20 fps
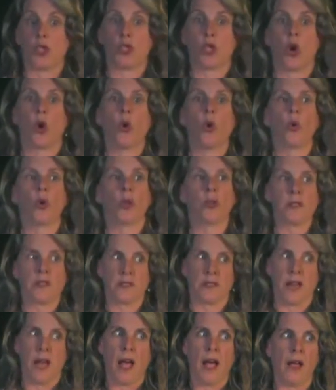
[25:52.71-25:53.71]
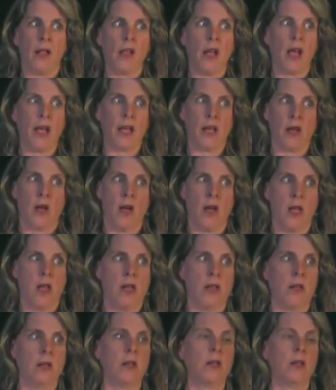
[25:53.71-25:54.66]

total style icon.